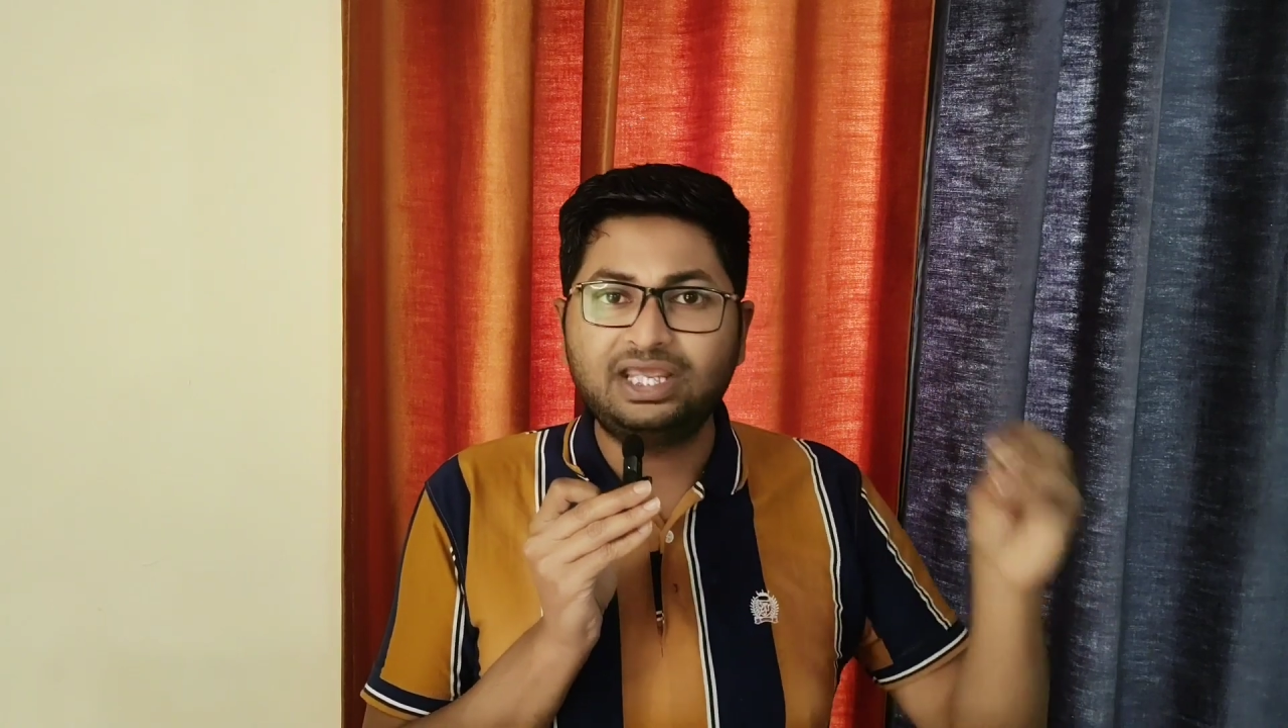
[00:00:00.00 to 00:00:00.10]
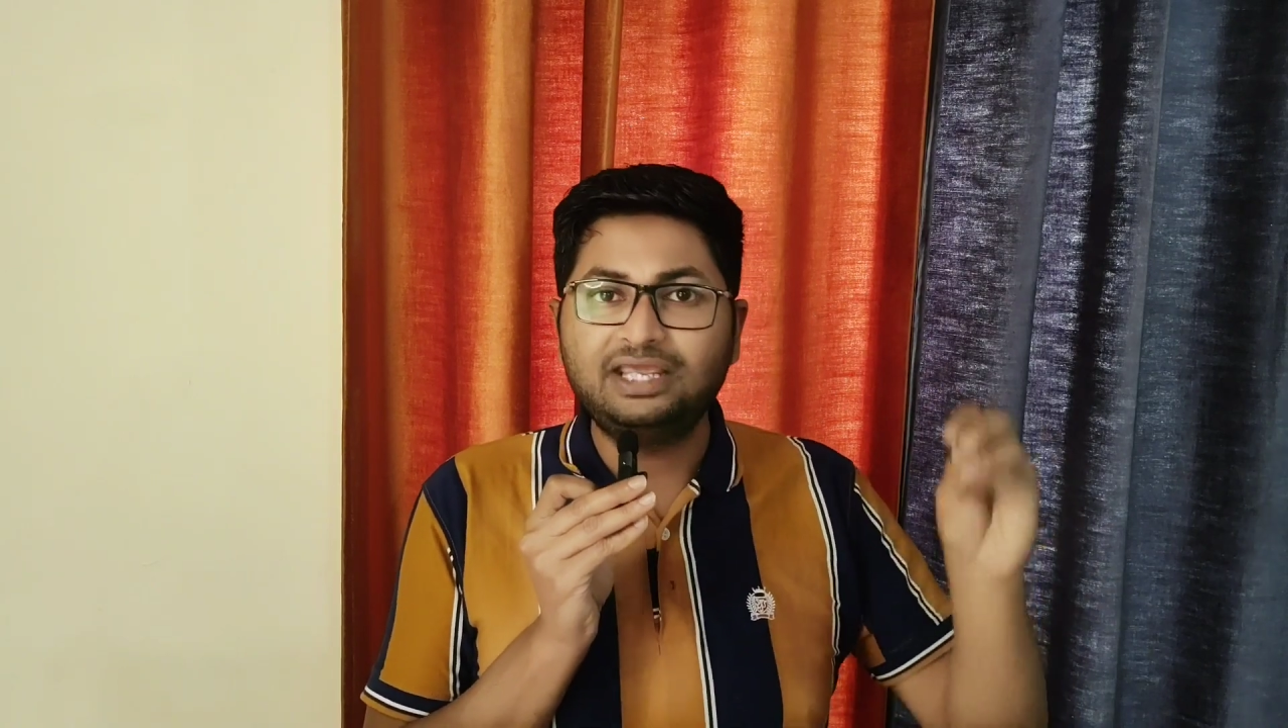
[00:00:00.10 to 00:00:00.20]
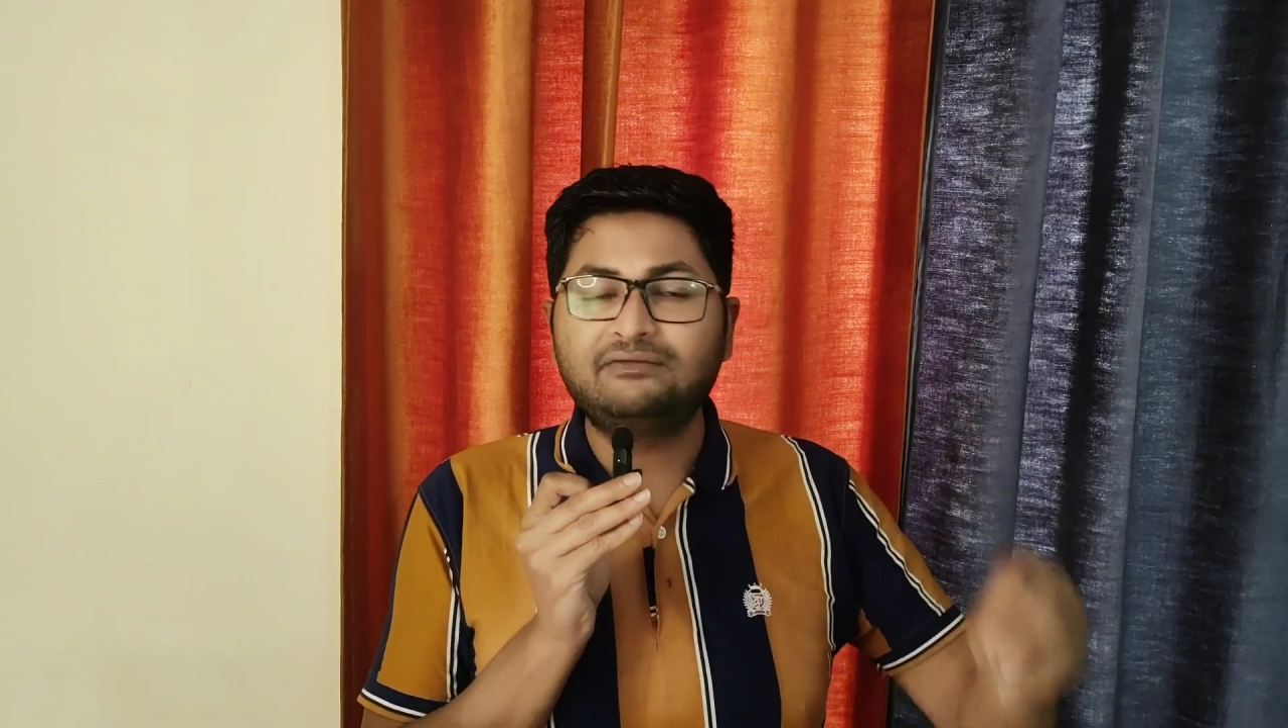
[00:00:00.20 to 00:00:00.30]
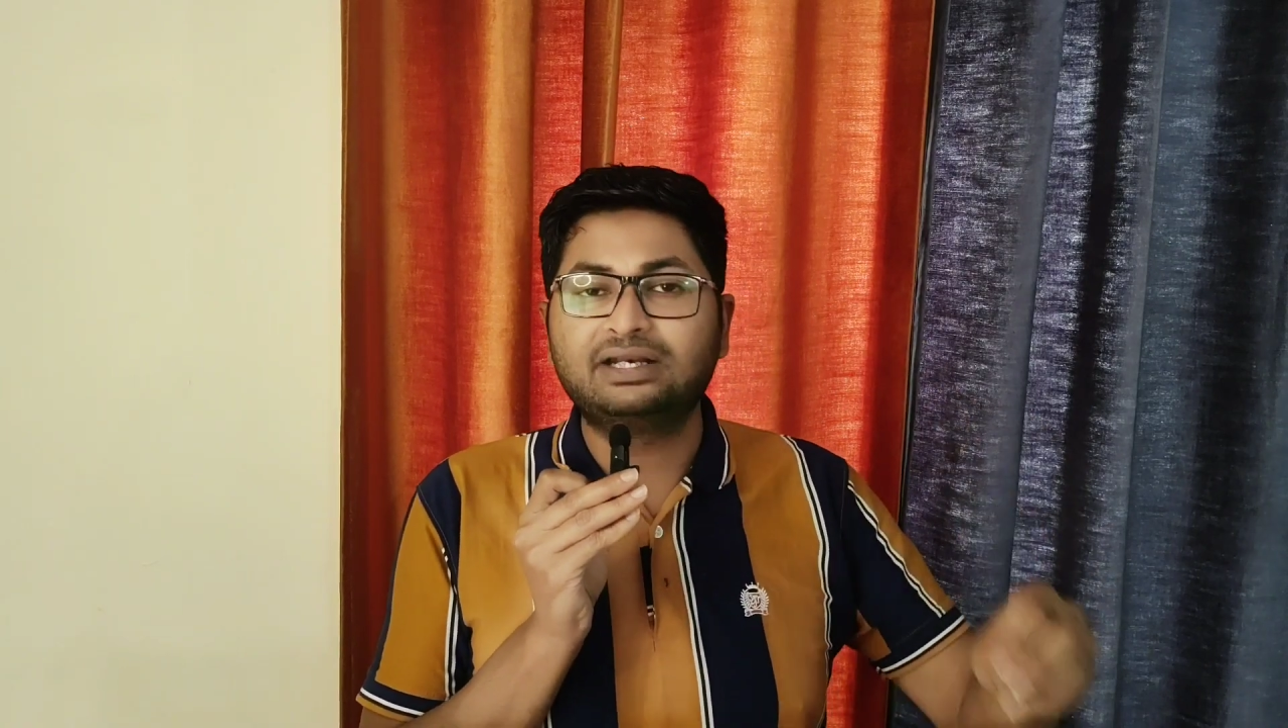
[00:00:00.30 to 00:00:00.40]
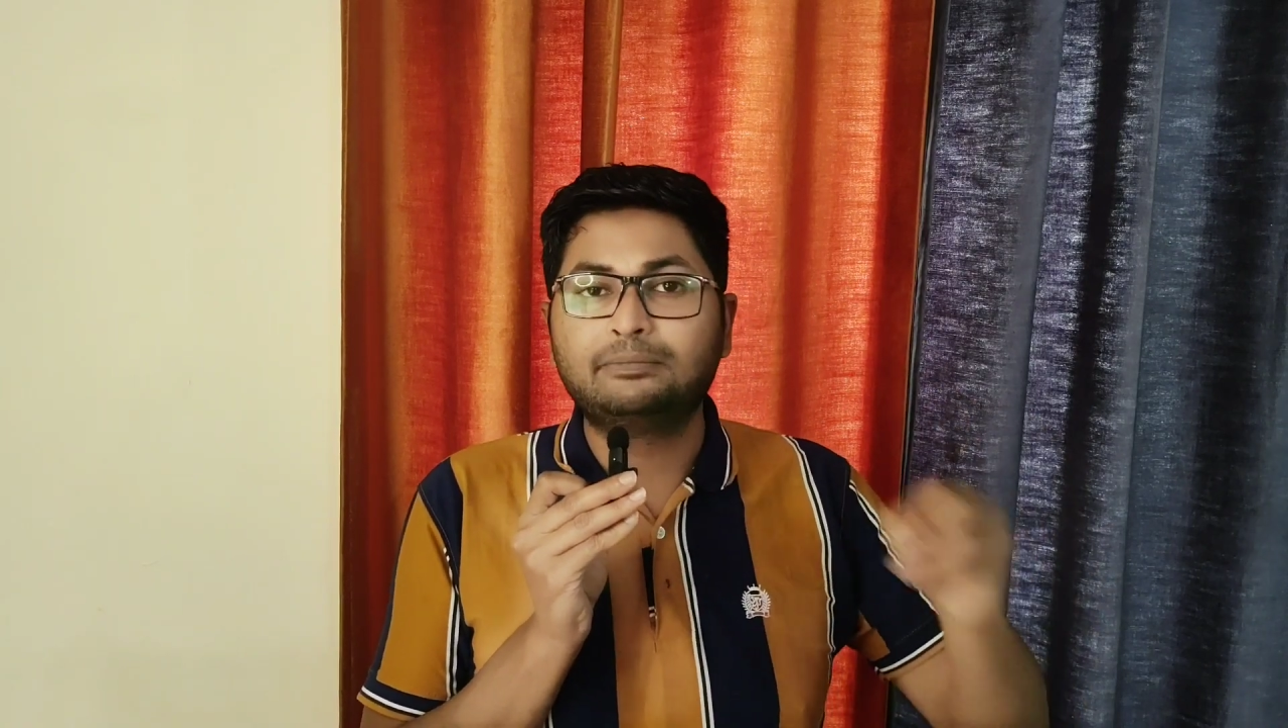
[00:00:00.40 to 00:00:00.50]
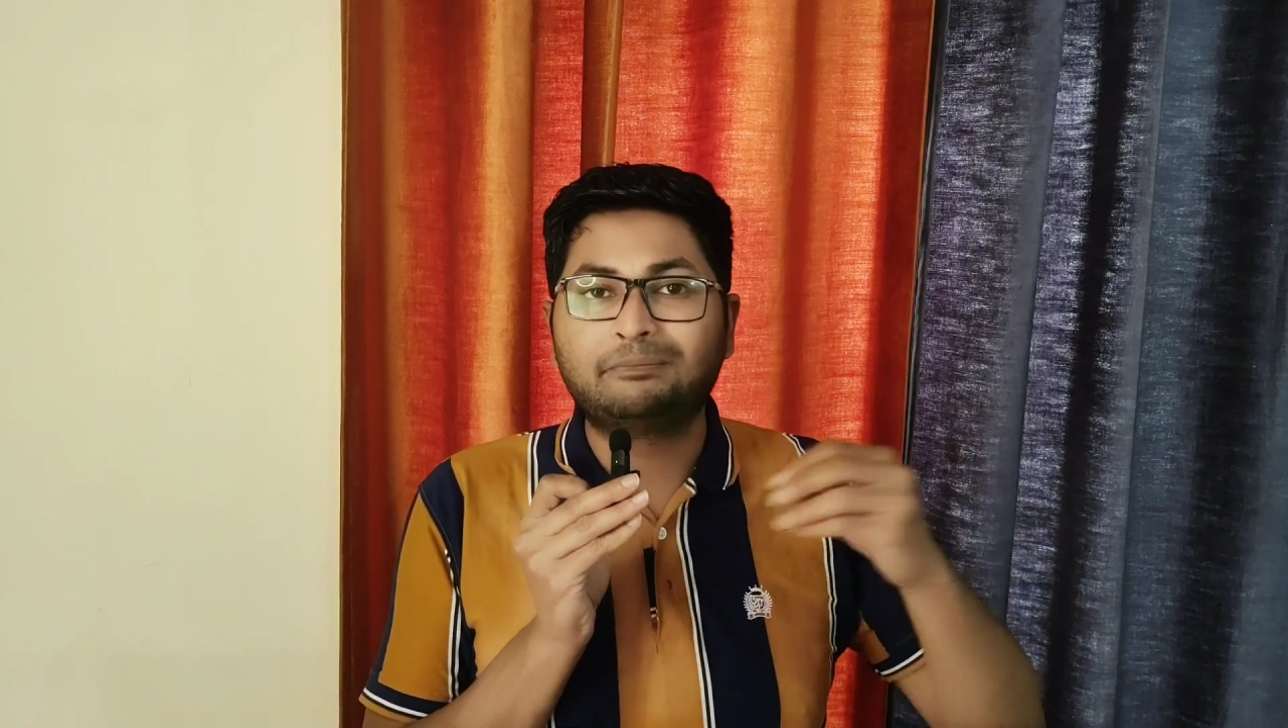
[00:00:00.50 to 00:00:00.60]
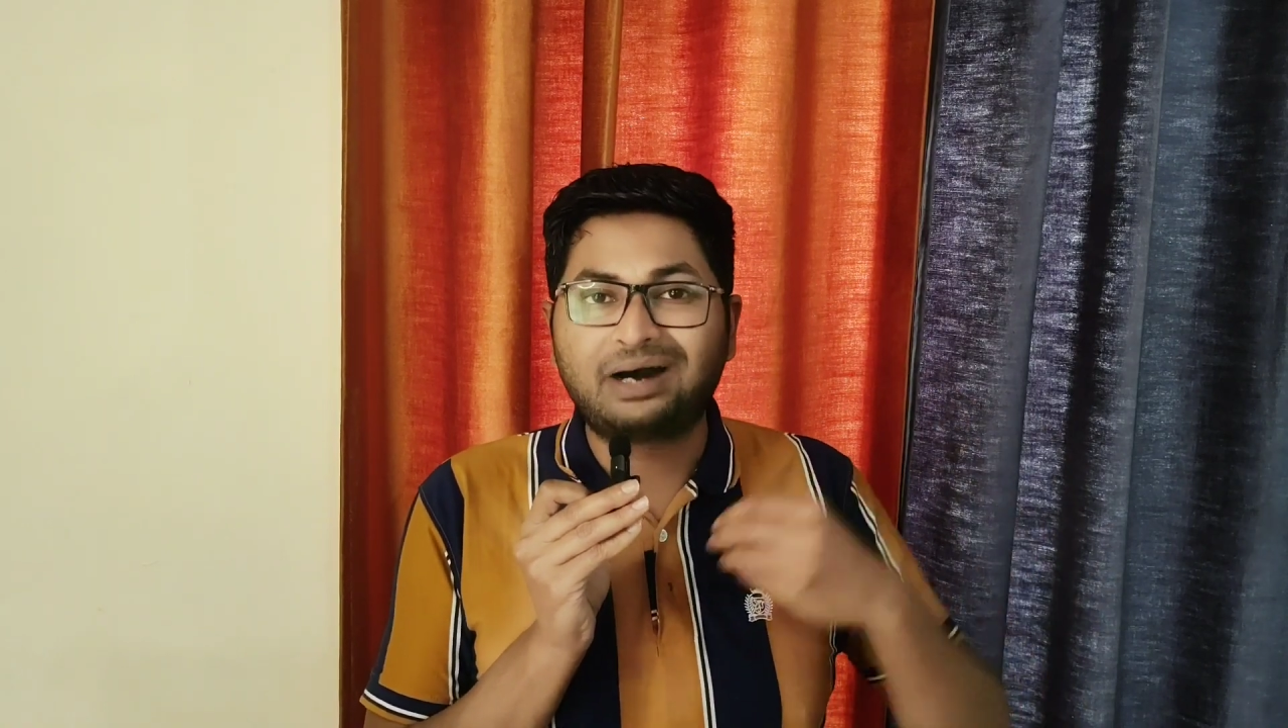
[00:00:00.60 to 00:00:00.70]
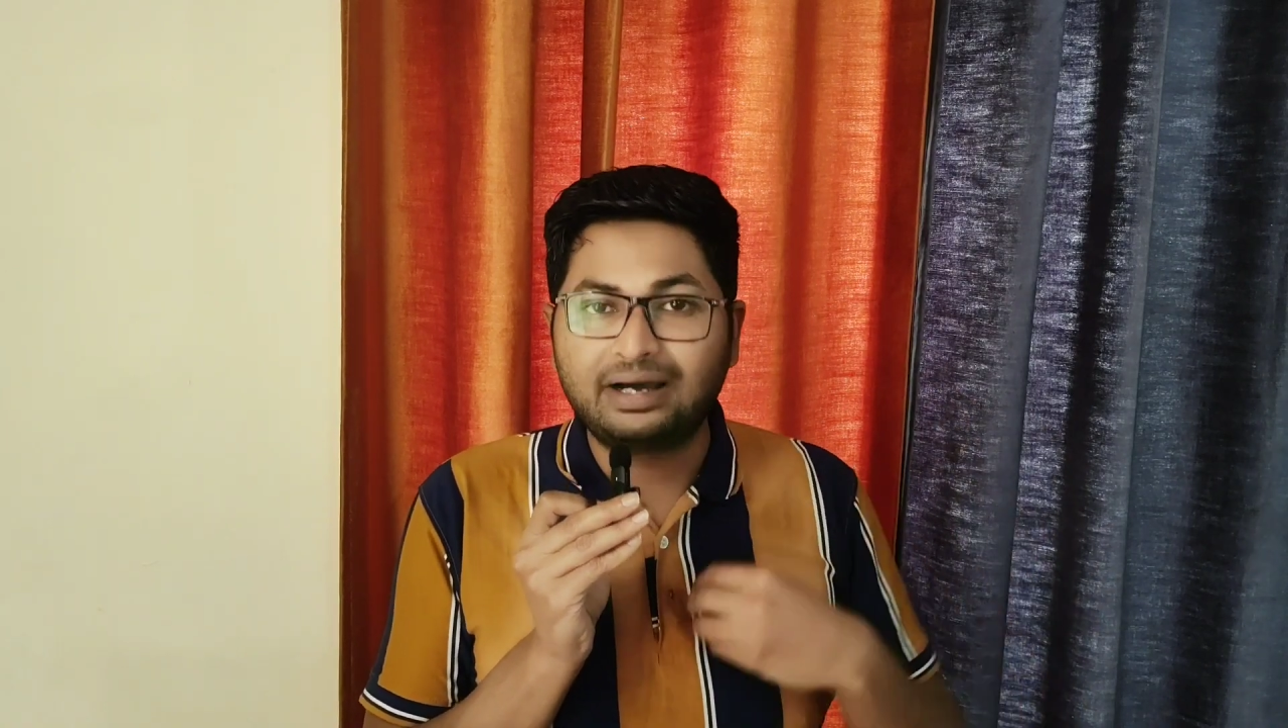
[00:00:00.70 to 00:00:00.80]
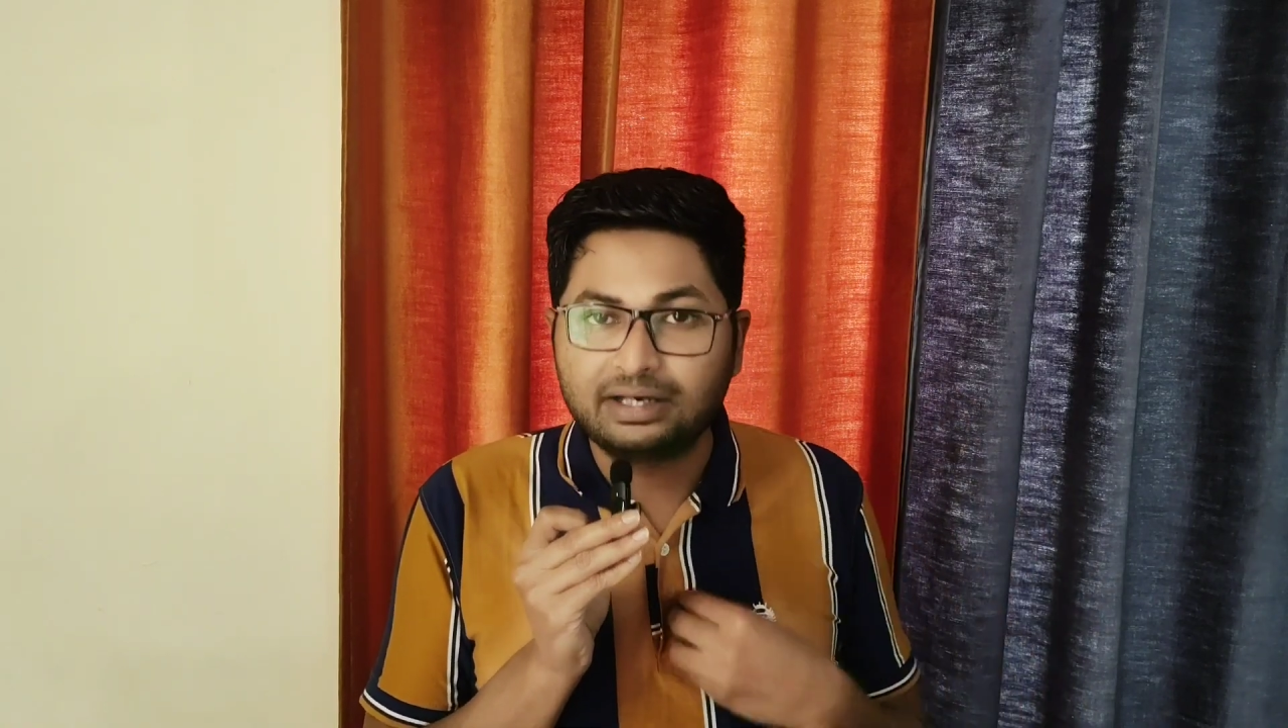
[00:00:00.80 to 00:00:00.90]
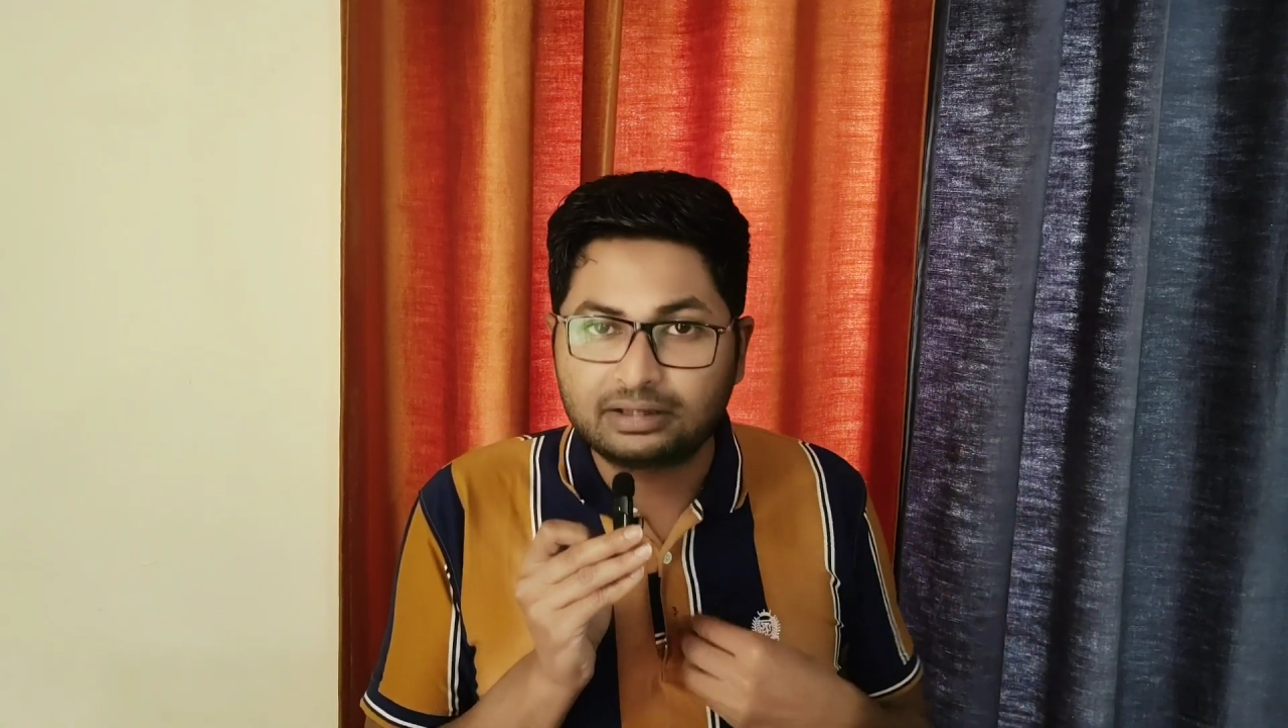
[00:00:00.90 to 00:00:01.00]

even my